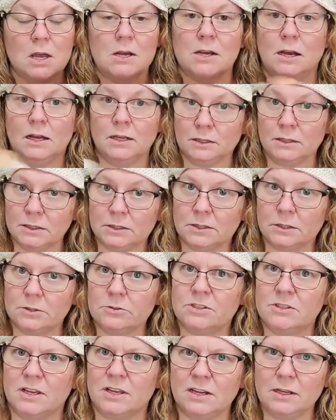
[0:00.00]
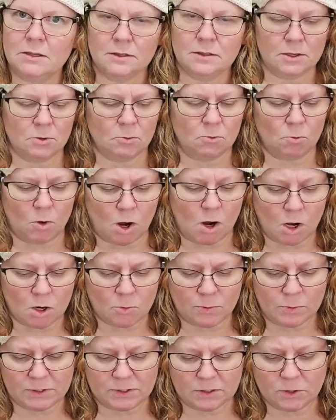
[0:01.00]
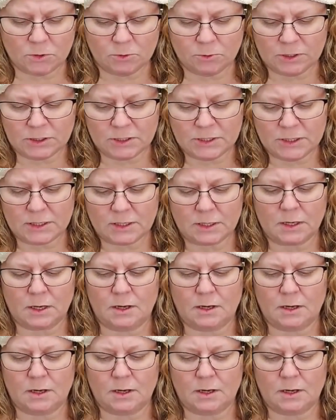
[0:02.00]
Not that there's anything wrong with acrylic.